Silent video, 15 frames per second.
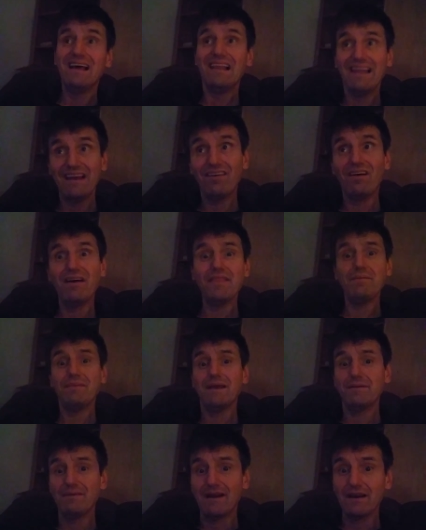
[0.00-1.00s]
Later on, they
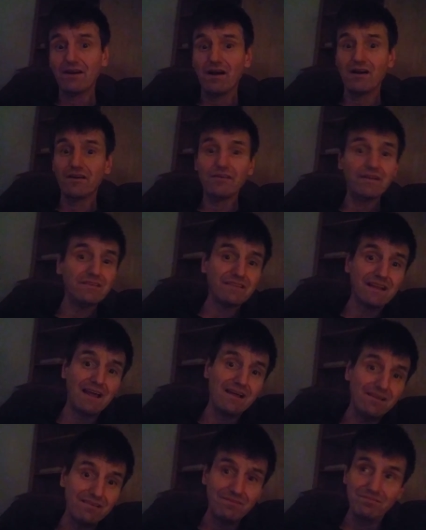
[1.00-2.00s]
made them out of concrete to
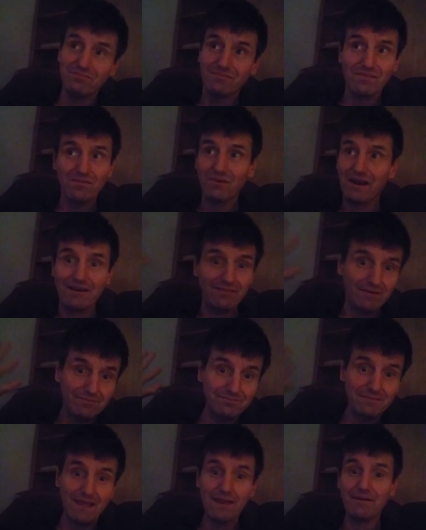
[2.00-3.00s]
kind of whatever.
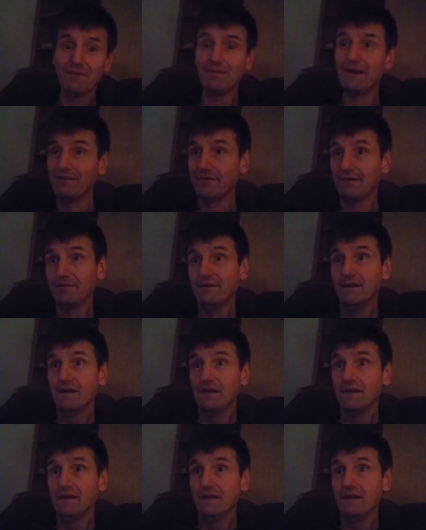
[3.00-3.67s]
Anyway, whatever.